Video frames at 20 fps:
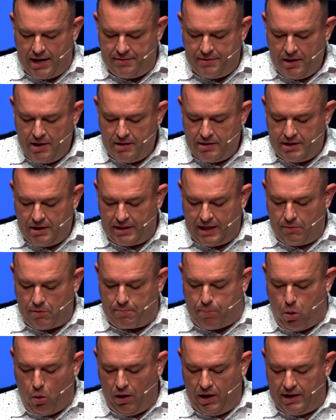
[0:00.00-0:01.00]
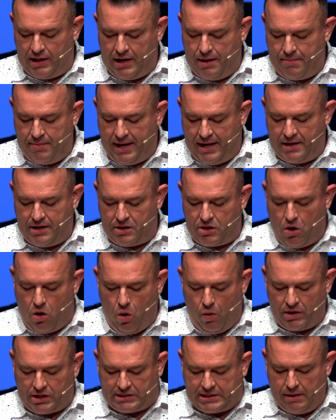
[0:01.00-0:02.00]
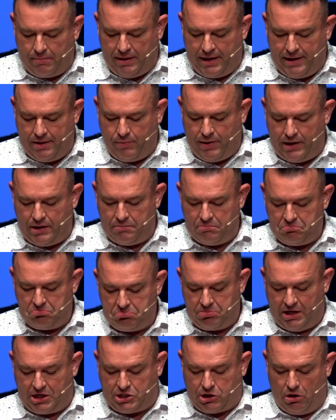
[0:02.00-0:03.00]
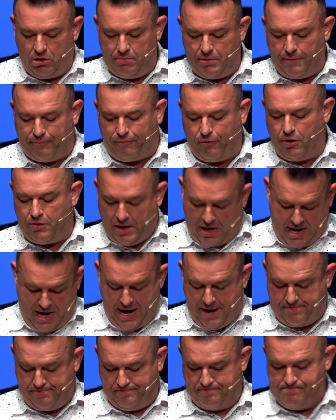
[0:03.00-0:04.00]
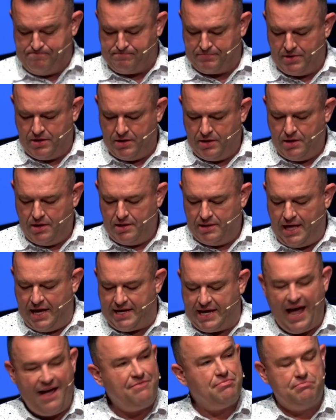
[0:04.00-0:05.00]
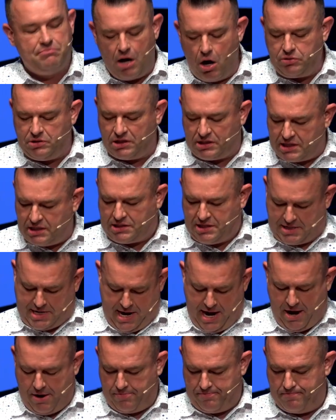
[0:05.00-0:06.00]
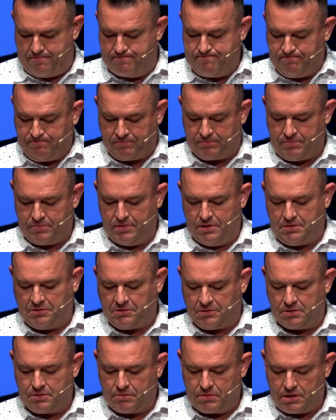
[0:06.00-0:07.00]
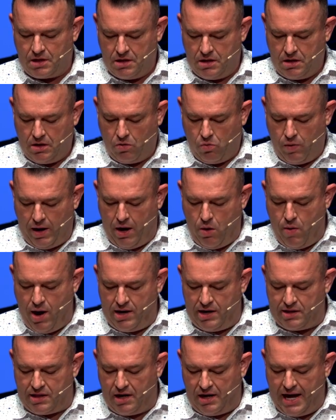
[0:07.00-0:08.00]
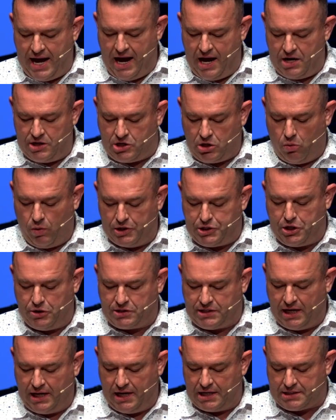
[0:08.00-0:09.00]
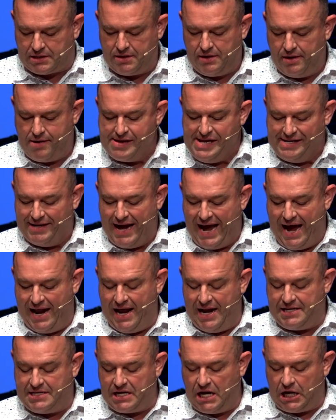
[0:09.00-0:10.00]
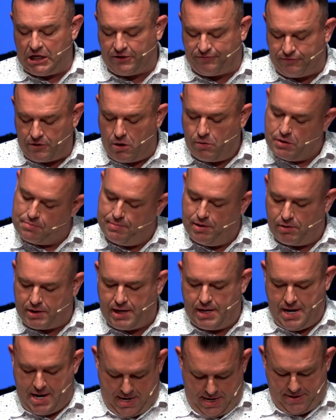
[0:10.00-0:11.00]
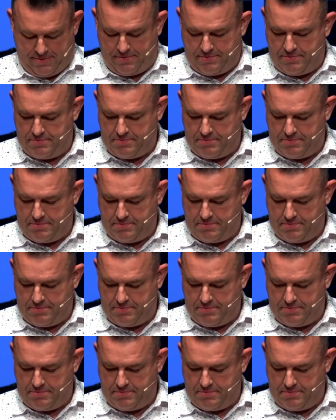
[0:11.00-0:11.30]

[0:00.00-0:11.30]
And there they reported to them and to the whole assembly, and they showed them the fruit of the land. They gave Moses this account. We went to the land to which you sent us, and it does flow with milk and honey.